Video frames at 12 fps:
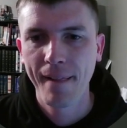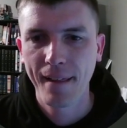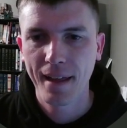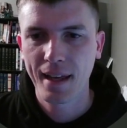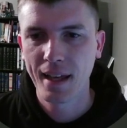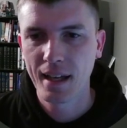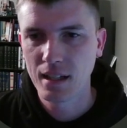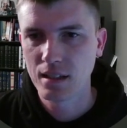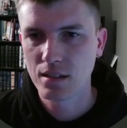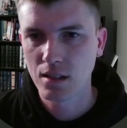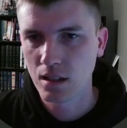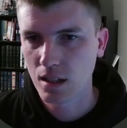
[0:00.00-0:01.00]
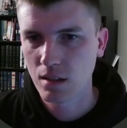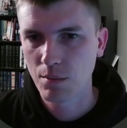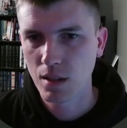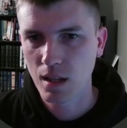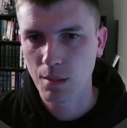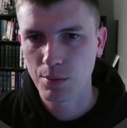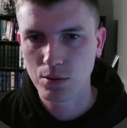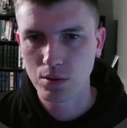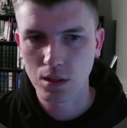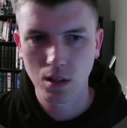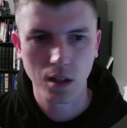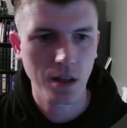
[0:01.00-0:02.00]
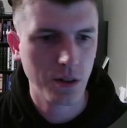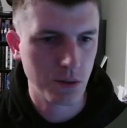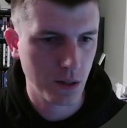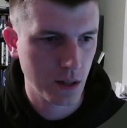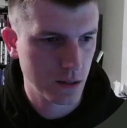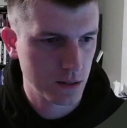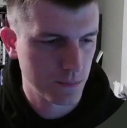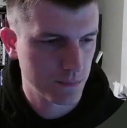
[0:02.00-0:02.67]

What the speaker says: and it's going to give me the opportunity to authorize.